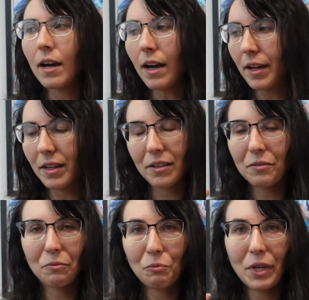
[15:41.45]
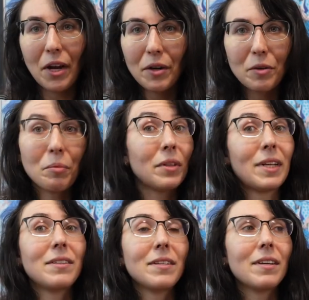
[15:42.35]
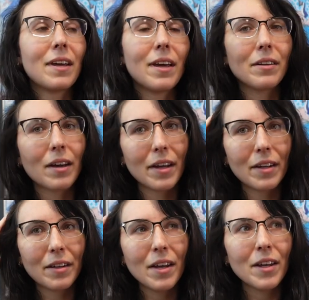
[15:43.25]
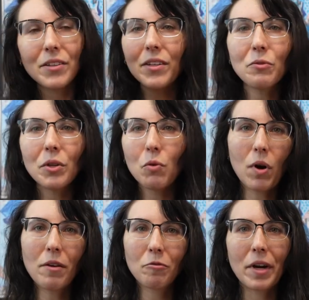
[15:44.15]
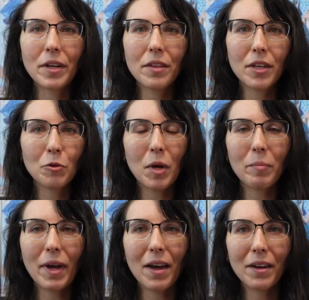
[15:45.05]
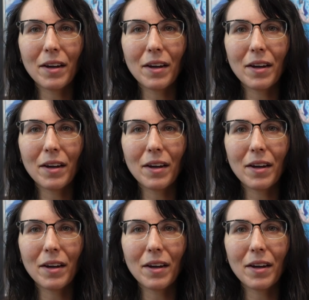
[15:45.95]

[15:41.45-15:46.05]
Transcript: I carried plenty and I didn't really want for anything in my bag.